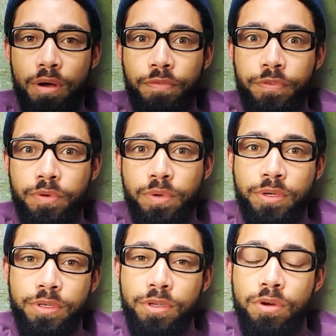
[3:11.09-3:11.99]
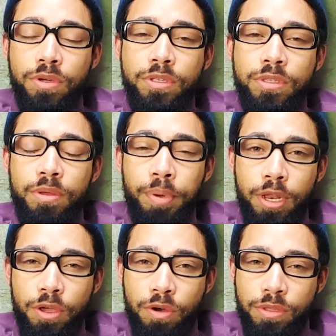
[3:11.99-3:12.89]
afterwards, you know,
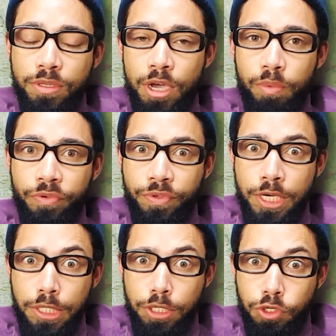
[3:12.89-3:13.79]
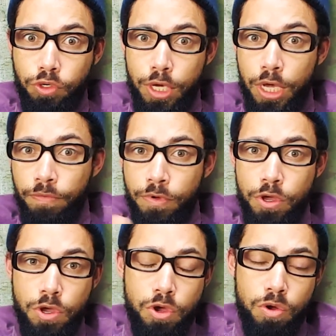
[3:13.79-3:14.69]
depending on the type of skin that you have
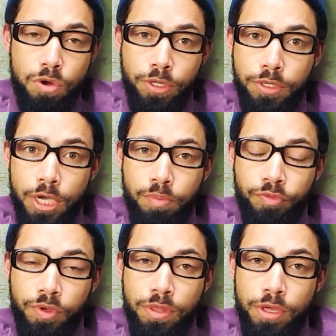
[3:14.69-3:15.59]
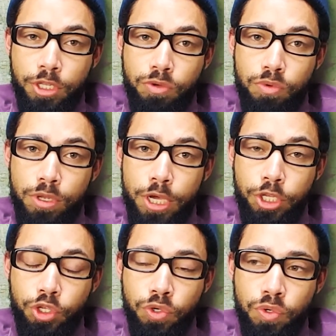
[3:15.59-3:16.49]
or the type of skin that you would
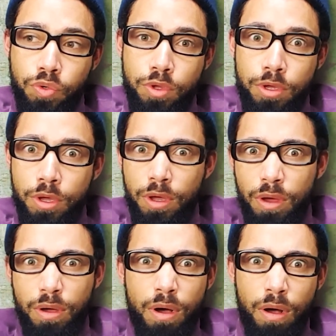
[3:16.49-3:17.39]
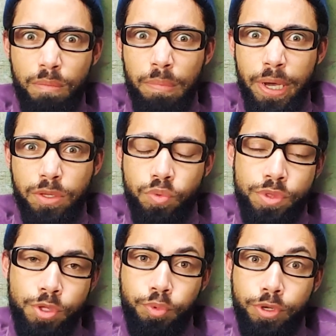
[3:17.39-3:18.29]
like to combat with
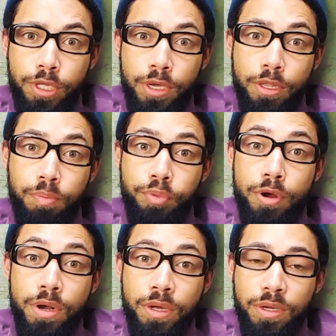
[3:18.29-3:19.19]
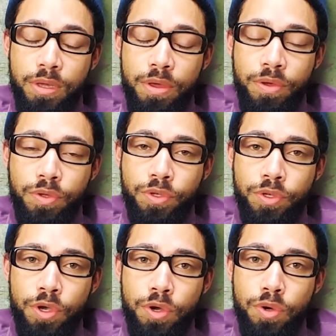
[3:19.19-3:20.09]
this particular product.
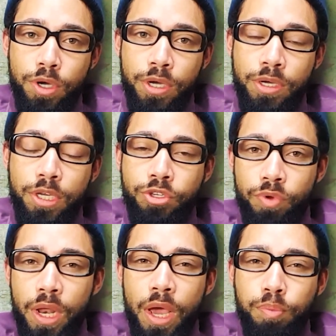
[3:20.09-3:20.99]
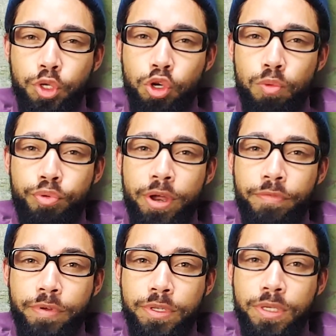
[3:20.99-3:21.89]
So it's really up to your
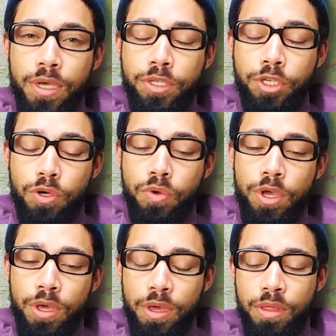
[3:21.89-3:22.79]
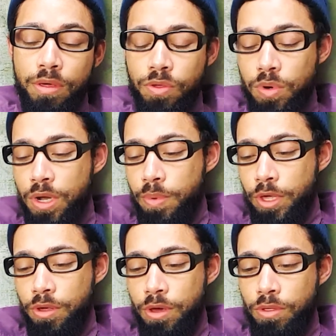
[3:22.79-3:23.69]
preference, yeah. So in this one I'm
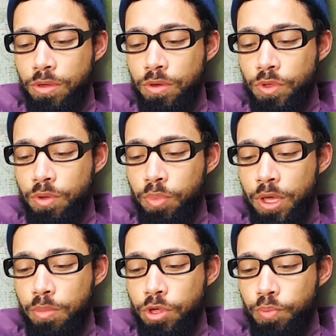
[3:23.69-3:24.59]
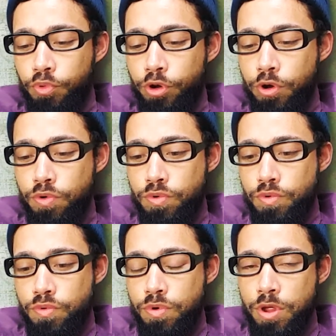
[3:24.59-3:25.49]
actually going to use the blemish
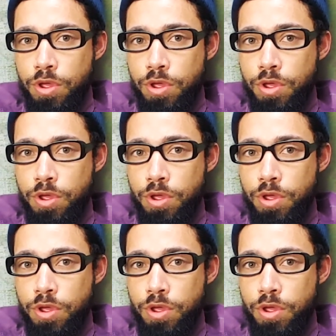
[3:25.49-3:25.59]
prone